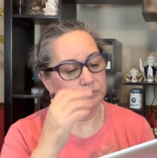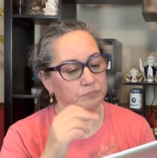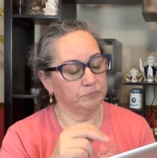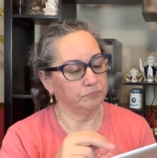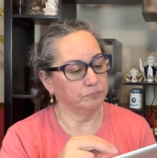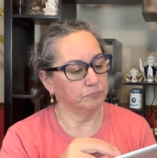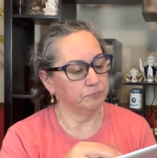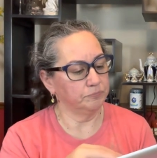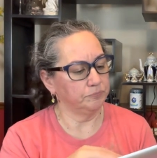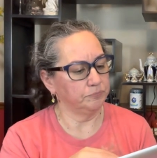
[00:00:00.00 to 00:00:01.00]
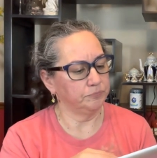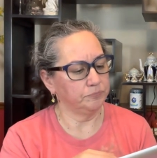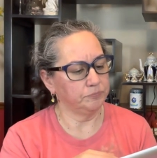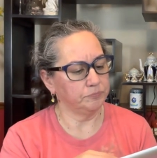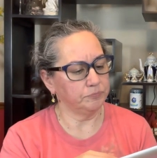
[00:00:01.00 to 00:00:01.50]

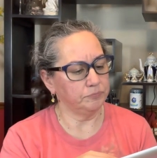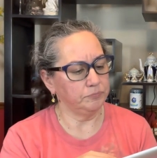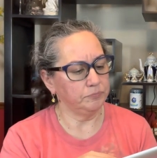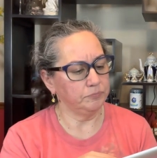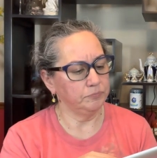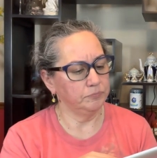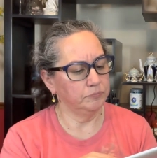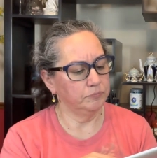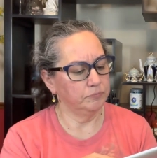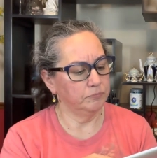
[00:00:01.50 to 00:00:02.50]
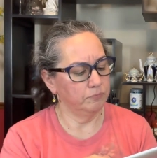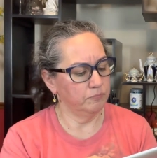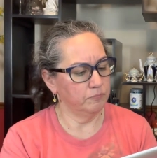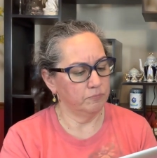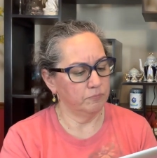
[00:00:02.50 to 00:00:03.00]

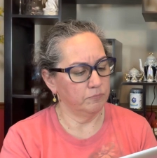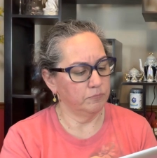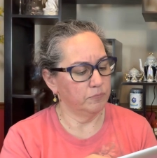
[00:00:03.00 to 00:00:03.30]
[no speech]